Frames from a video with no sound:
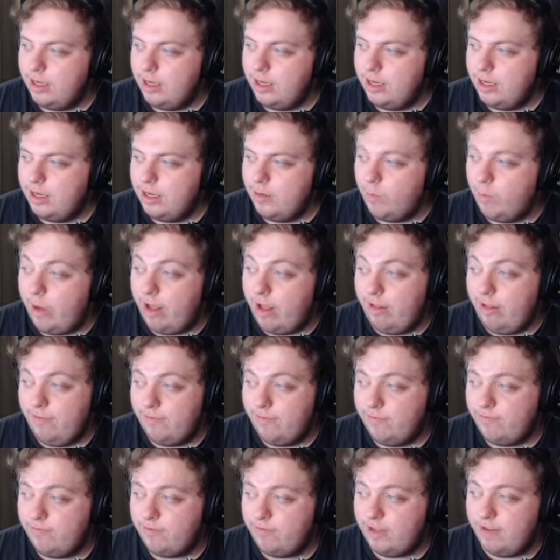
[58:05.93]
Well,
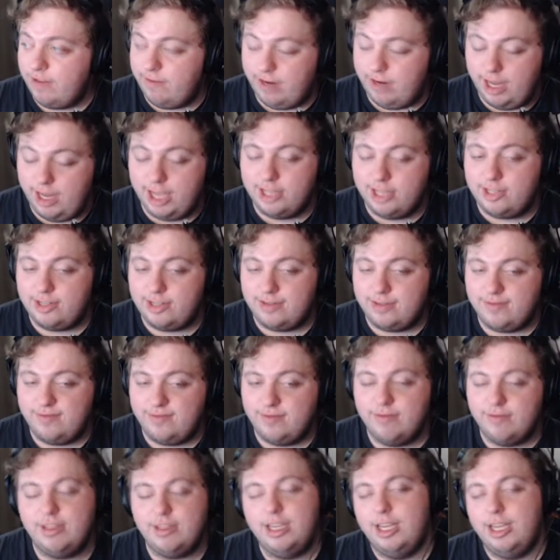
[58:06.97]
if it is,
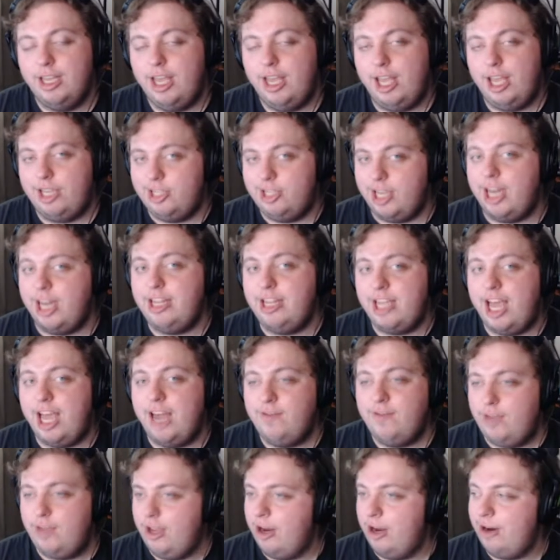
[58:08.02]
excited to
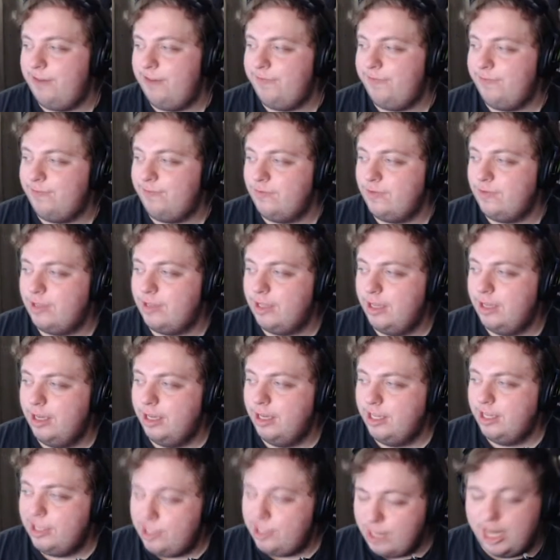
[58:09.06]
have you here.
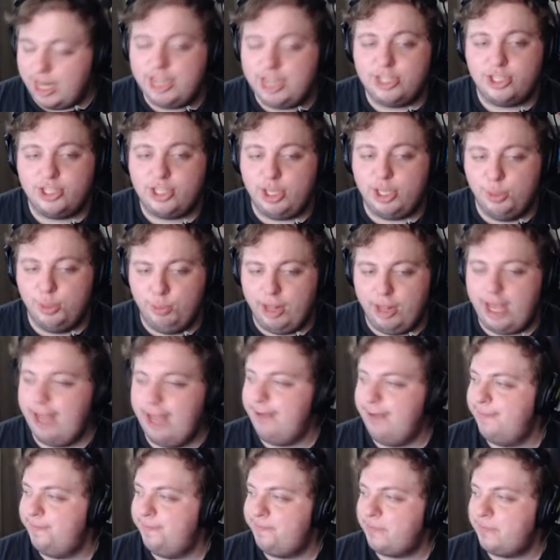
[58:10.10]
Excited to see you play.
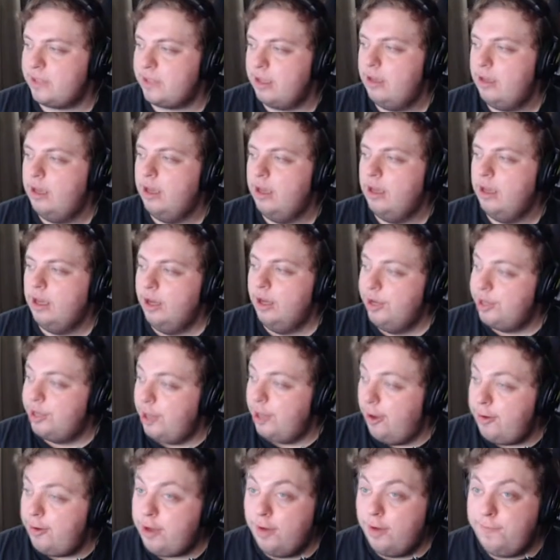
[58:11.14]

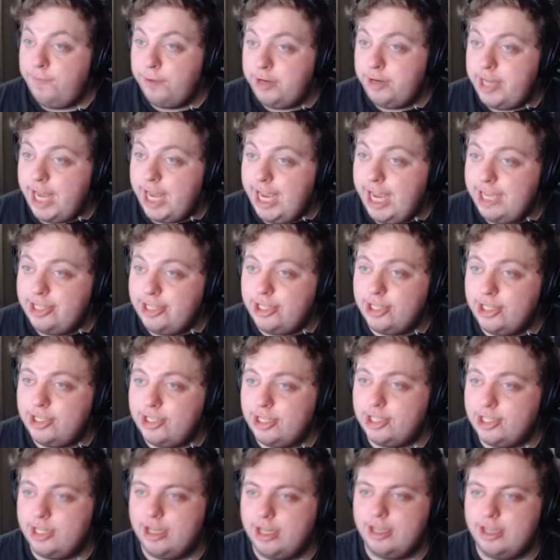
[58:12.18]
Coco for Days.
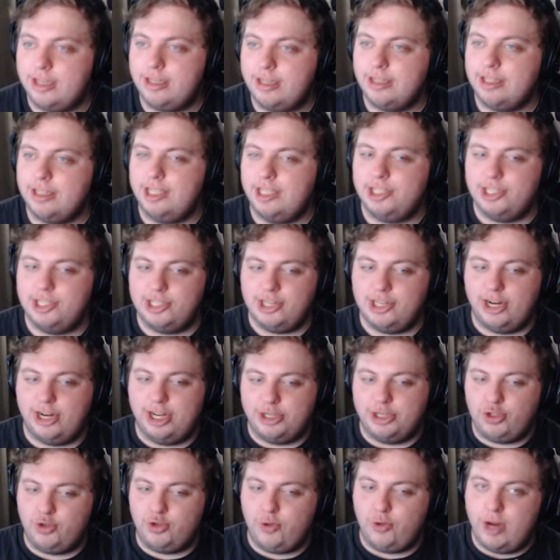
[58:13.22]
This is an
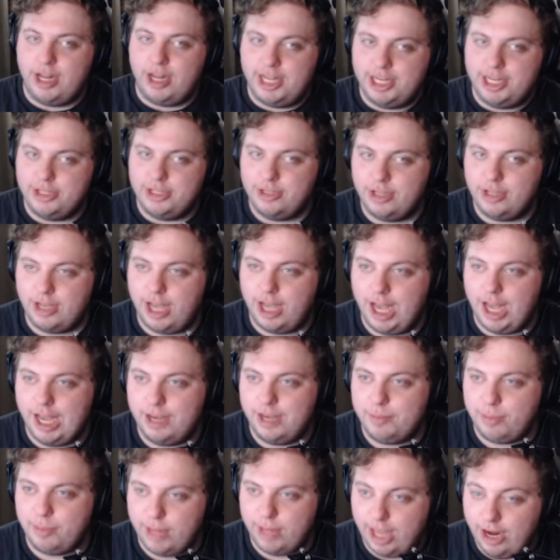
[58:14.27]
Australian
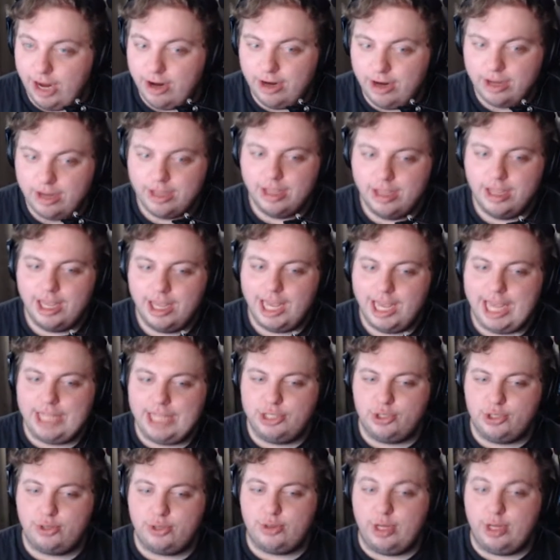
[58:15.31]
player and
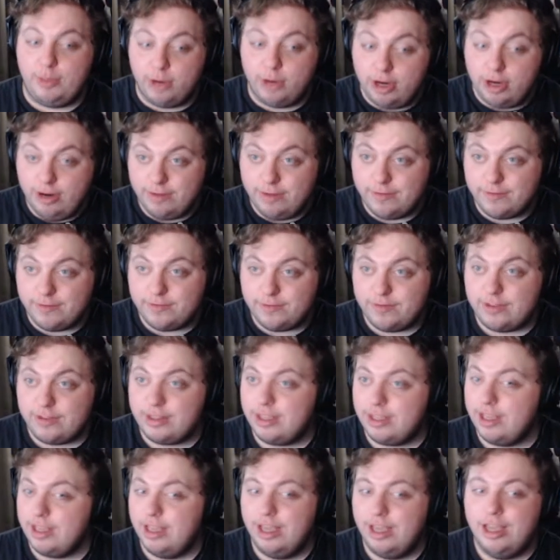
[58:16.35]
streamer.
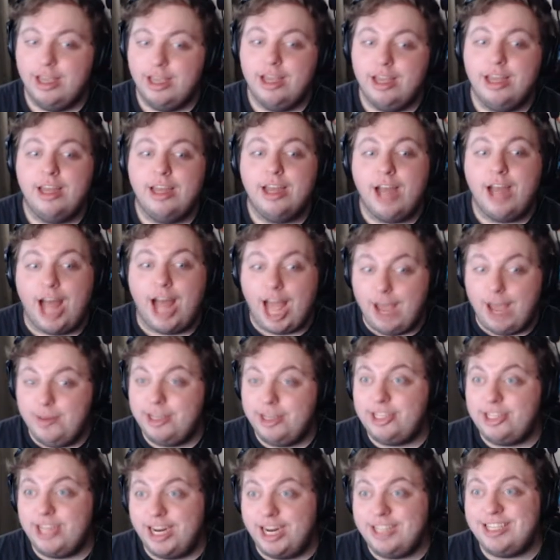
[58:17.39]
I'm
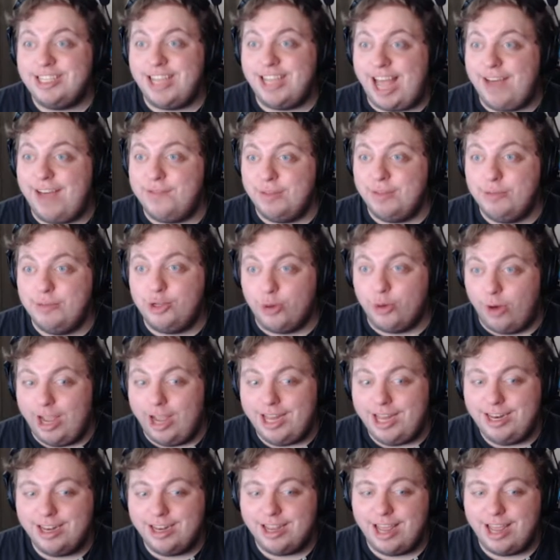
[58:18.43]
excited to have them join.